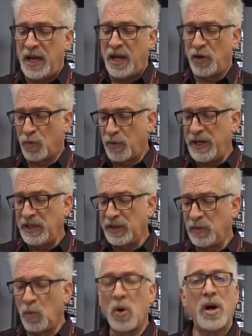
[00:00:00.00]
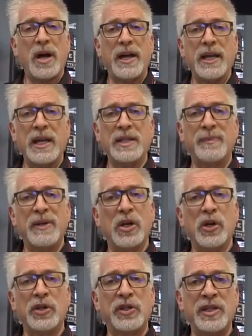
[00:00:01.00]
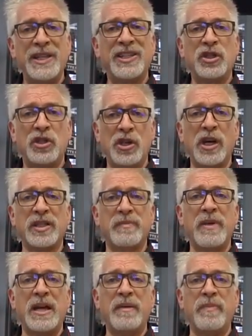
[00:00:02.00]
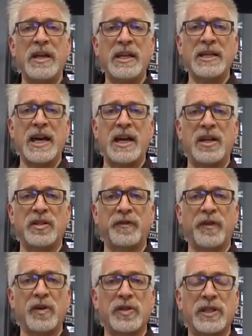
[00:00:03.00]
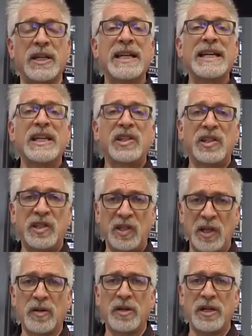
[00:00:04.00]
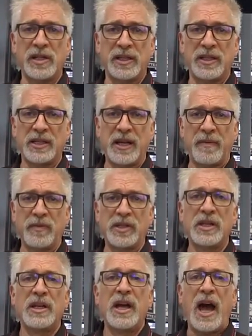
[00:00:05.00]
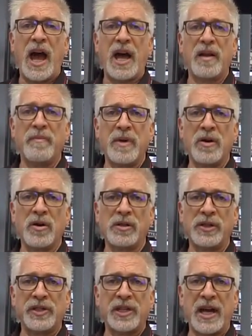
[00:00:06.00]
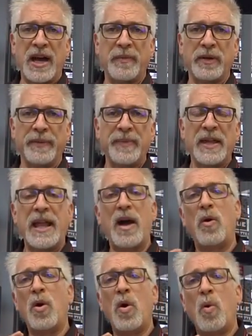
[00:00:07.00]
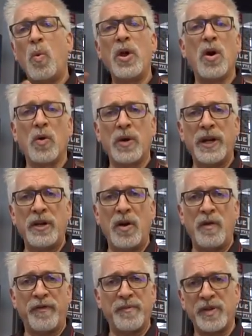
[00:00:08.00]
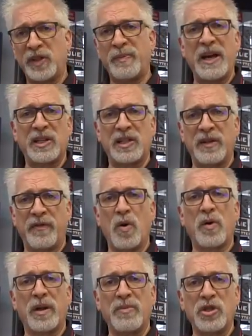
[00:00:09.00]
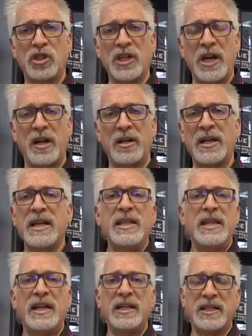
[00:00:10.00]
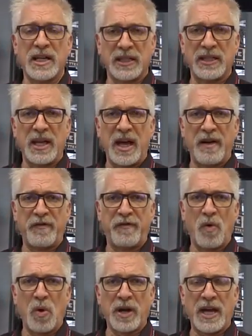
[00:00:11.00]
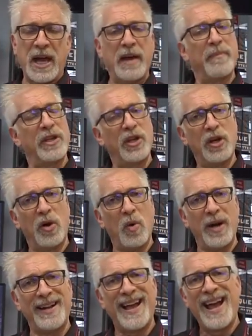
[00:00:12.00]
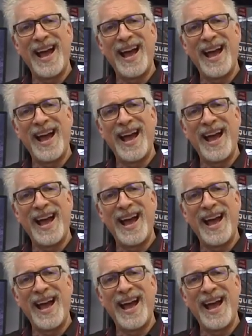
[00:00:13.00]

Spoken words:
And the reason why is because this just may be Canon's first serious attempt at a mirrorless camera. Now, we already know from the specs that have already been shared that it doesn't have 4K, but you know what?